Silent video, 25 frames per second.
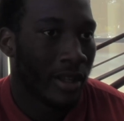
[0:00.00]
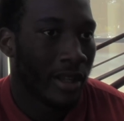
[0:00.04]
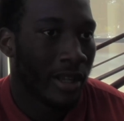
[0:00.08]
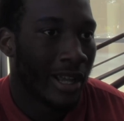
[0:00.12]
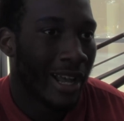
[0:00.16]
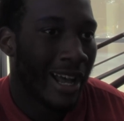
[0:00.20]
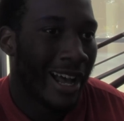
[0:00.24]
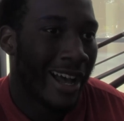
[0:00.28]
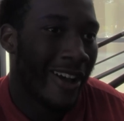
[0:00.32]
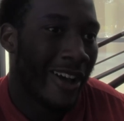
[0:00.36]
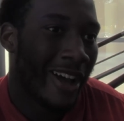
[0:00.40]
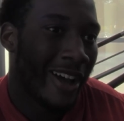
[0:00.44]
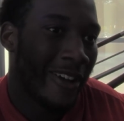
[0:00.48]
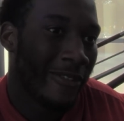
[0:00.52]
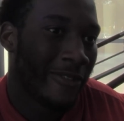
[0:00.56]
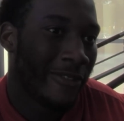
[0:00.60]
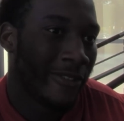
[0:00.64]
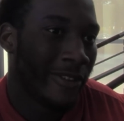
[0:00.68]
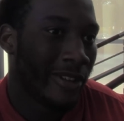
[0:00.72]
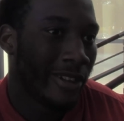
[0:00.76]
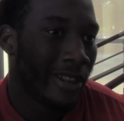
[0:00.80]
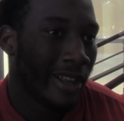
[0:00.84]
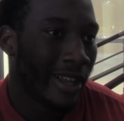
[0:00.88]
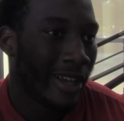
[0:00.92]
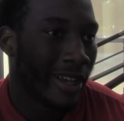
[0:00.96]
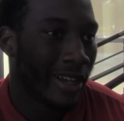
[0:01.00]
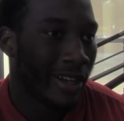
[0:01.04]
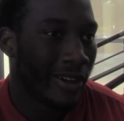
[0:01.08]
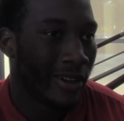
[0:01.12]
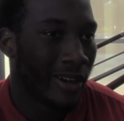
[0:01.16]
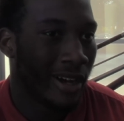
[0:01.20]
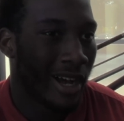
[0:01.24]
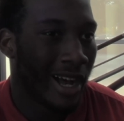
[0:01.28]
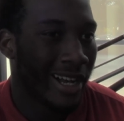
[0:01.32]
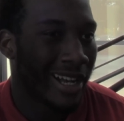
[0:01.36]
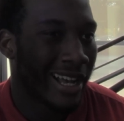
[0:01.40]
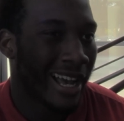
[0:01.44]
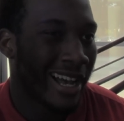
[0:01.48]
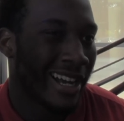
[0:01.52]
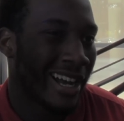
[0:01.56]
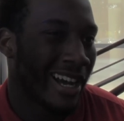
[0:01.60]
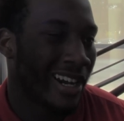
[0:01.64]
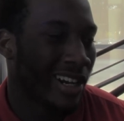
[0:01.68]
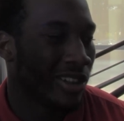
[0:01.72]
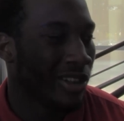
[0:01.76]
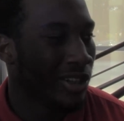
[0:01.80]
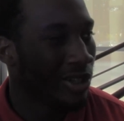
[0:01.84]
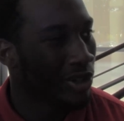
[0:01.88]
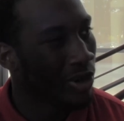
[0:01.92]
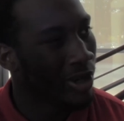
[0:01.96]
I, I feel like I, I,
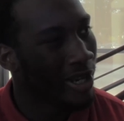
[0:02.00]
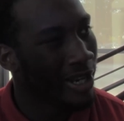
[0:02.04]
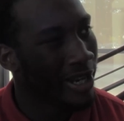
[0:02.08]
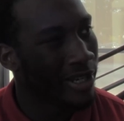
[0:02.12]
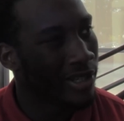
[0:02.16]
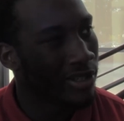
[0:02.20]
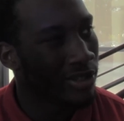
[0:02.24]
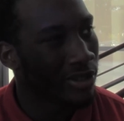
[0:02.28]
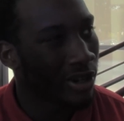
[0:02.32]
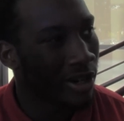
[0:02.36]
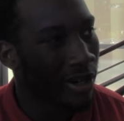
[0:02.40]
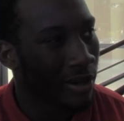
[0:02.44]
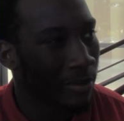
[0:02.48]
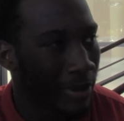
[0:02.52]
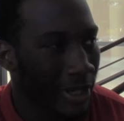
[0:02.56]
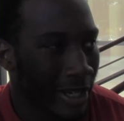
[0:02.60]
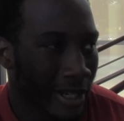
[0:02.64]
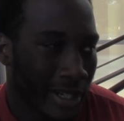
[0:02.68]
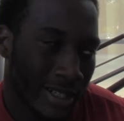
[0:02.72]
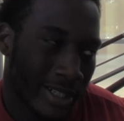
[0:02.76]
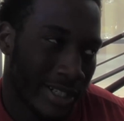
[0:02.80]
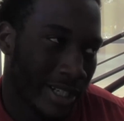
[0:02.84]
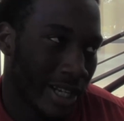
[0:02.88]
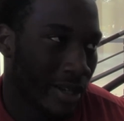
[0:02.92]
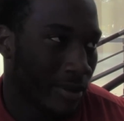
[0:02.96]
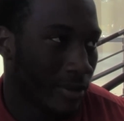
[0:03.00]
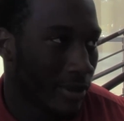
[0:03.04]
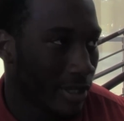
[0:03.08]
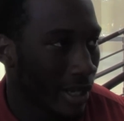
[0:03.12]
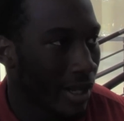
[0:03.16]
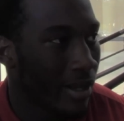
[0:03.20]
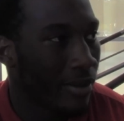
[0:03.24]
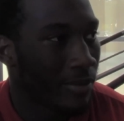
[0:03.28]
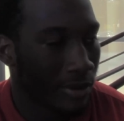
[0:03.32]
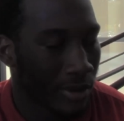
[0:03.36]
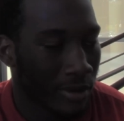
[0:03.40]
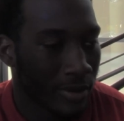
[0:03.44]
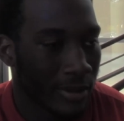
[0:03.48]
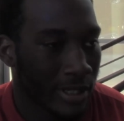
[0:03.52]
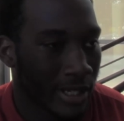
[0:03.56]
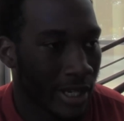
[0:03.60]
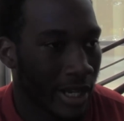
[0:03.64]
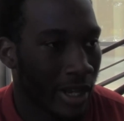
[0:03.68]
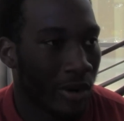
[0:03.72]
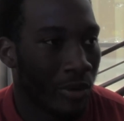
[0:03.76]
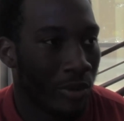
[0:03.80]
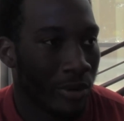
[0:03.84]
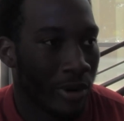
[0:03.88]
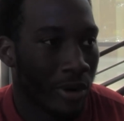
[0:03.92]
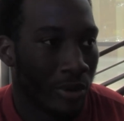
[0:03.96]
got a little head start, but at the same time, you know what I'm
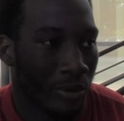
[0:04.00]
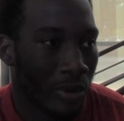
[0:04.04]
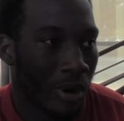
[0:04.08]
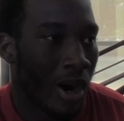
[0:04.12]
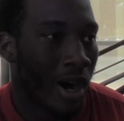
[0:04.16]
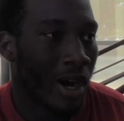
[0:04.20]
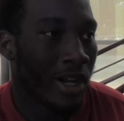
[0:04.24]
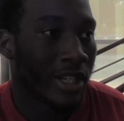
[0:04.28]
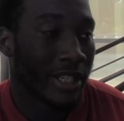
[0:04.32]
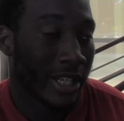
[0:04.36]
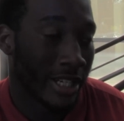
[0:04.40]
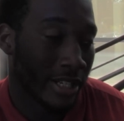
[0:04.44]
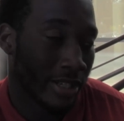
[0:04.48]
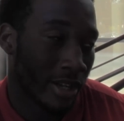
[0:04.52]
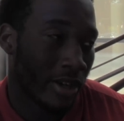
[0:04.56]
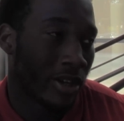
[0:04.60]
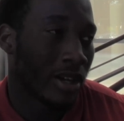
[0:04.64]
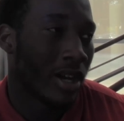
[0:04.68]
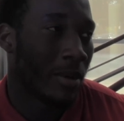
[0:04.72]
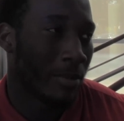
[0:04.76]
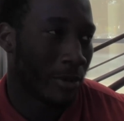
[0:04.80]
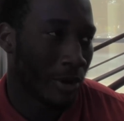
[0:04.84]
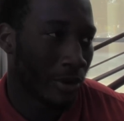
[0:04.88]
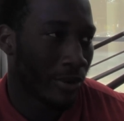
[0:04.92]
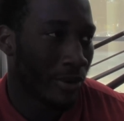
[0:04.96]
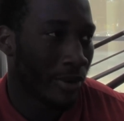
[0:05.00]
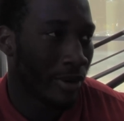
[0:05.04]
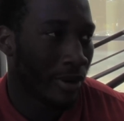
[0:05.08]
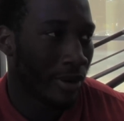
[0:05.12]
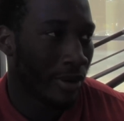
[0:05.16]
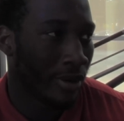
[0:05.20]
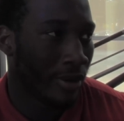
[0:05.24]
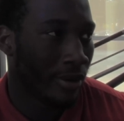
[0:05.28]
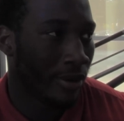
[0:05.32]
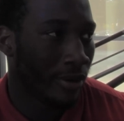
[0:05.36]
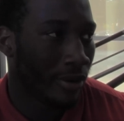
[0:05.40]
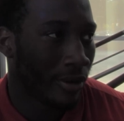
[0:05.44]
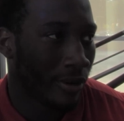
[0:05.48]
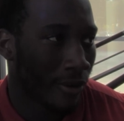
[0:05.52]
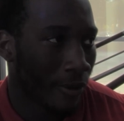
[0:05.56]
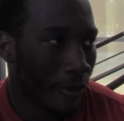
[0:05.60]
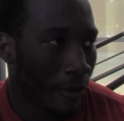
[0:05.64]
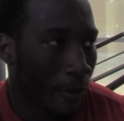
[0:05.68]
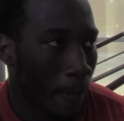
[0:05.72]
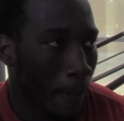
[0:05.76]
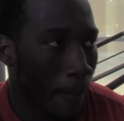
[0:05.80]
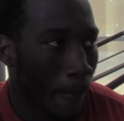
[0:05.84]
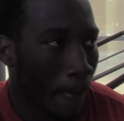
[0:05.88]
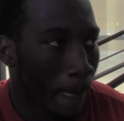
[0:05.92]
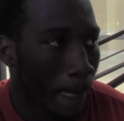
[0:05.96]
saying, we're, we're all just now coming around.
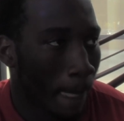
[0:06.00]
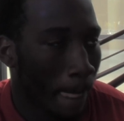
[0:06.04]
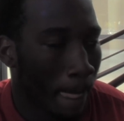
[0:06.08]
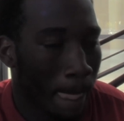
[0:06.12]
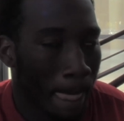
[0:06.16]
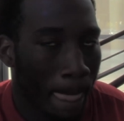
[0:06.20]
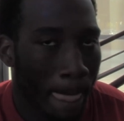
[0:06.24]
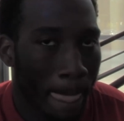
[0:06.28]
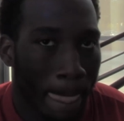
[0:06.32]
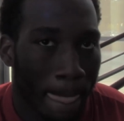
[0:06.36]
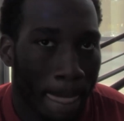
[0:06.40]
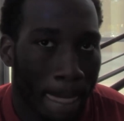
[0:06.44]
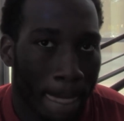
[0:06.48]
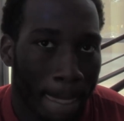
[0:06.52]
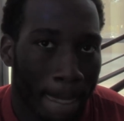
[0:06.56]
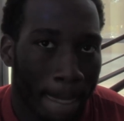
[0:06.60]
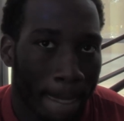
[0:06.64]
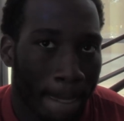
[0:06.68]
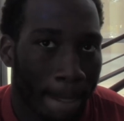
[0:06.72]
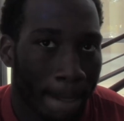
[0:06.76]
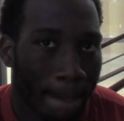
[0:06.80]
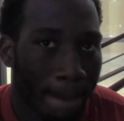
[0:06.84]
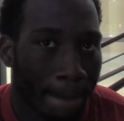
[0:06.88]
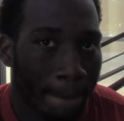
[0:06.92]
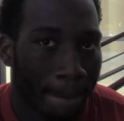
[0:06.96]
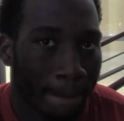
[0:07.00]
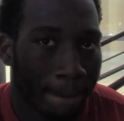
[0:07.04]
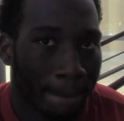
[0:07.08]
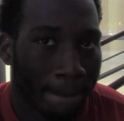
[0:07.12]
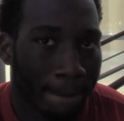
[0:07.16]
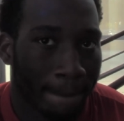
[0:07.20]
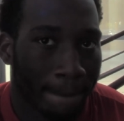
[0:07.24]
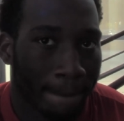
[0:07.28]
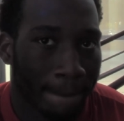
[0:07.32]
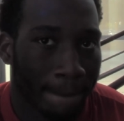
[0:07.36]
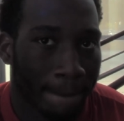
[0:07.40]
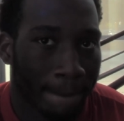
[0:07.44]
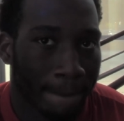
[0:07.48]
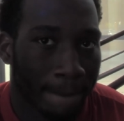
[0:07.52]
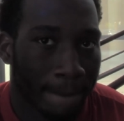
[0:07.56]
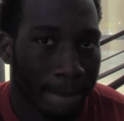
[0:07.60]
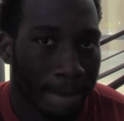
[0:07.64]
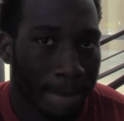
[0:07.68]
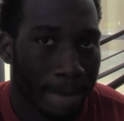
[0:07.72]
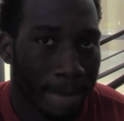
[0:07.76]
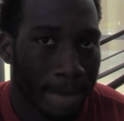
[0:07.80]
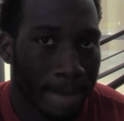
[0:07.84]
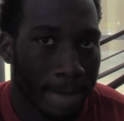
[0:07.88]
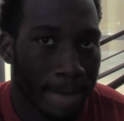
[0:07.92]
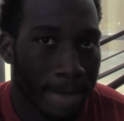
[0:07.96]
You think being here in the spring was just a
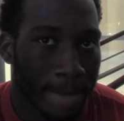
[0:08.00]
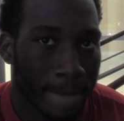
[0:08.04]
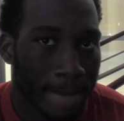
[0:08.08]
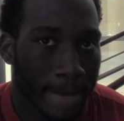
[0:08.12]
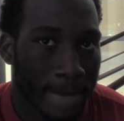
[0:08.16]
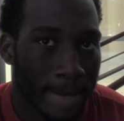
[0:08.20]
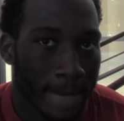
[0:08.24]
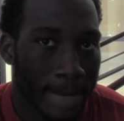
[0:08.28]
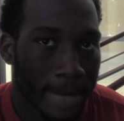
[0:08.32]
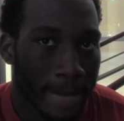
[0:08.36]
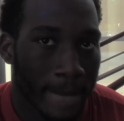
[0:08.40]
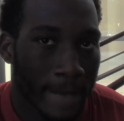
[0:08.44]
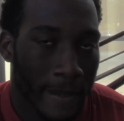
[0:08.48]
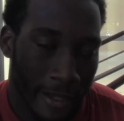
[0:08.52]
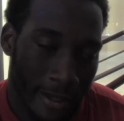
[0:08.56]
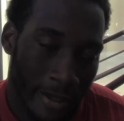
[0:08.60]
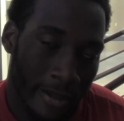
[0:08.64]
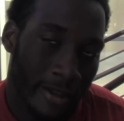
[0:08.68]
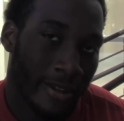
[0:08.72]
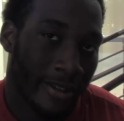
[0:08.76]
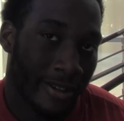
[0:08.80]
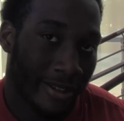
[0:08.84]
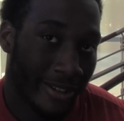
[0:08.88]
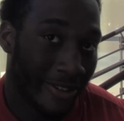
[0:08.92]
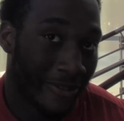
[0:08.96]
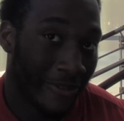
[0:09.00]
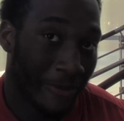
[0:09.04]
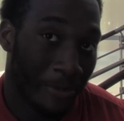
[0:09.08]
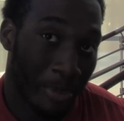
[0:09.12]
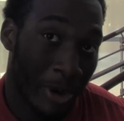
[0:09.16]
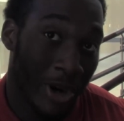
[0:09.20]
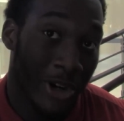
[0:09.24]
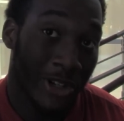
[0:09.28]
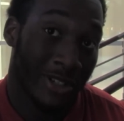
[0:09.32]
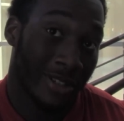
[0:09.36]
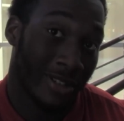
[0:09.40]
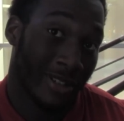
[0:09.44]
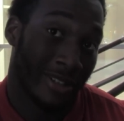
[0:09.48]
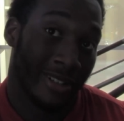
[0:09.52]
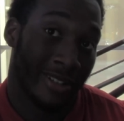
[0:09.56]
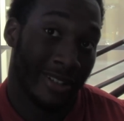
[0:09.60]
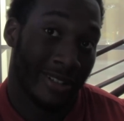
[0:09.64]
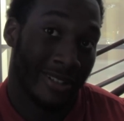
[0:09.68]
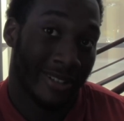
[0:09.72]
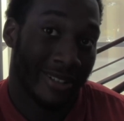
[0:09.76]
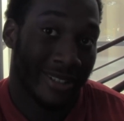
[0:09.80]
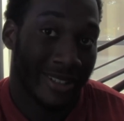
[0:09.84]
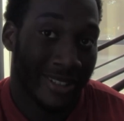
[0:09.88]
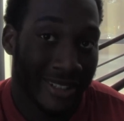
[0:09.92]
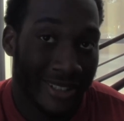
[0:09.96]
little head start? Yeah, Not
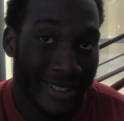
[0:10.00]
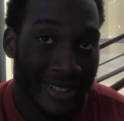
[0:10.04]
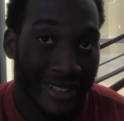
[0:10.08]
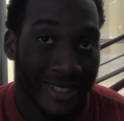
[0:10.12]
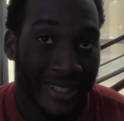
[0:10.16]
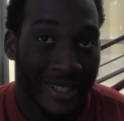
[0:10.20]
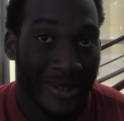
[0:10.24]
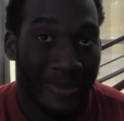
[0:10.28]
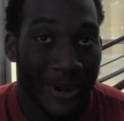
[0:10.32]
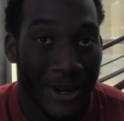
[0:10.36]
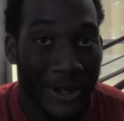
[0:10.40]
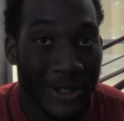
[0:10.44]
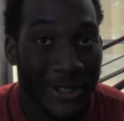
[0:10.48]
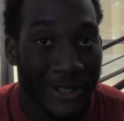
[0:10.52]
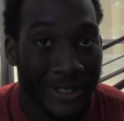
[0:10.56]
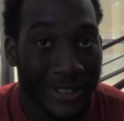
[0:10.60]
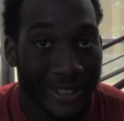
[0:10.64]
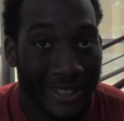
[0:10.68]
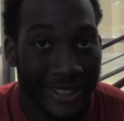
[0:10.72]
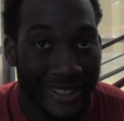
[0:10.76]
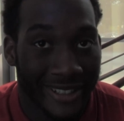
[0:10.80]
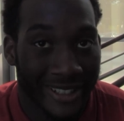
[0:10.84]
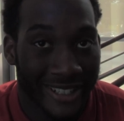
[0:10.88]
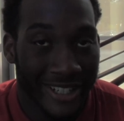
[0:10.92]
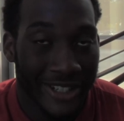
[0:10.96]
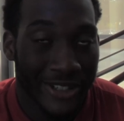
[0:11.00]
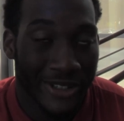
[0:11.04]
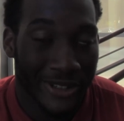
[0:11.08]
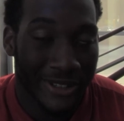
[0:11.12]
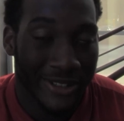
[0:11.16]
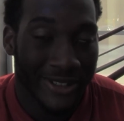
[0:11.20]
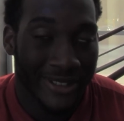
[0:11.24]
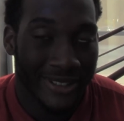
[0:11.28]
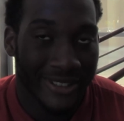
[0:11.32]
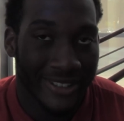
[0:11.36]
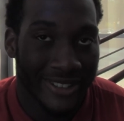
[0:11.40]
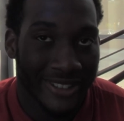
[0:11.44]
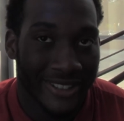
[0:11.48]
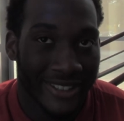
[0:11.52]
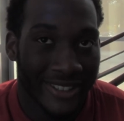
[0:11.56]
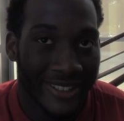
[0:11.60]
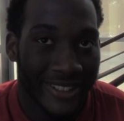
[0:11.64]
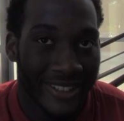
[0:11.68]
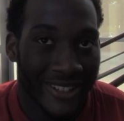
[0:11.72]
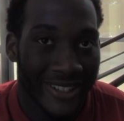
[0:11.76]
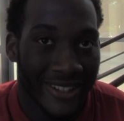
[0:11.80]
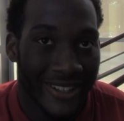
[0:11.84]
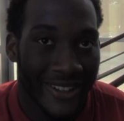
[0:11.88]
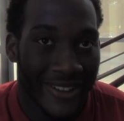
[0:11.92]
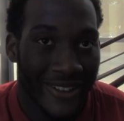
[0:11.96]
personally. okay. Personally, okay. yes, sir.
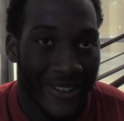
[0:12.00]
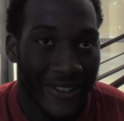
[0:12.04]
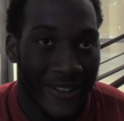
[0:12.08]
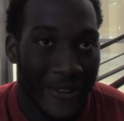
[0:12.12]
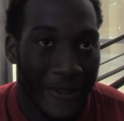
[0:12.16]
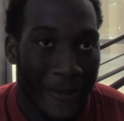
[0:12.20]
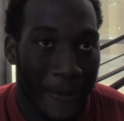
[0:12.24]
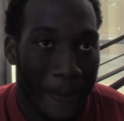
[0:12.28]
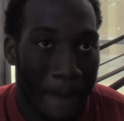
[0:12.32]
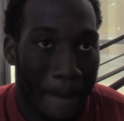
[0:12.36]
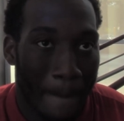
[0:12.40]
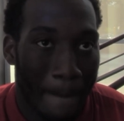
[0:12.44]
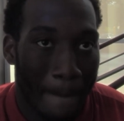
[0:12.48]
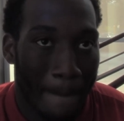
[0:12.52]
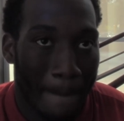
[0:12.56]
Okay.